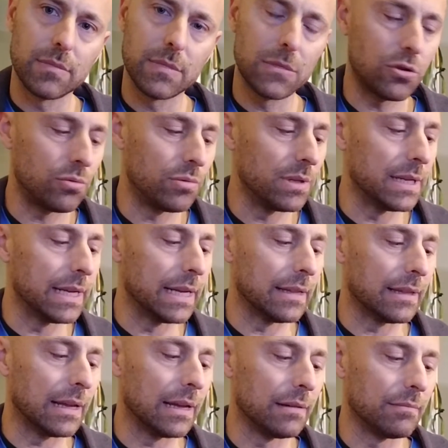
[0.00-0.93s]
To really
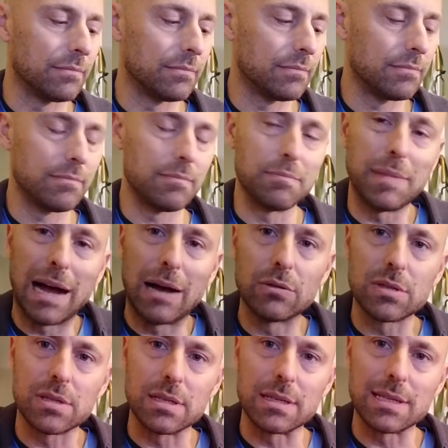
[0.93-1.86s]
get that
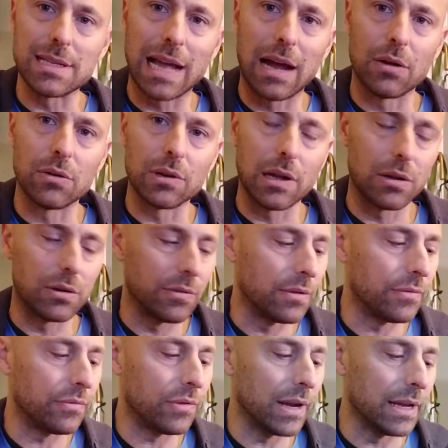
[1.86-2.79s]
bouncy sound out
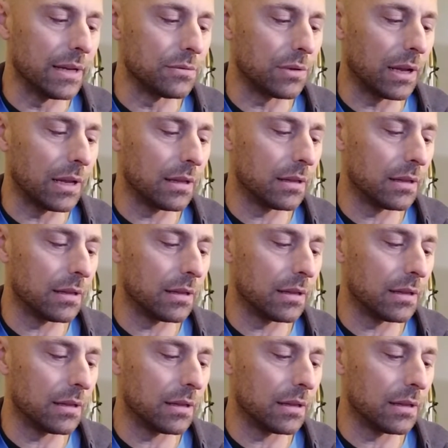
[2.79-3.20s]
of the phrase, right?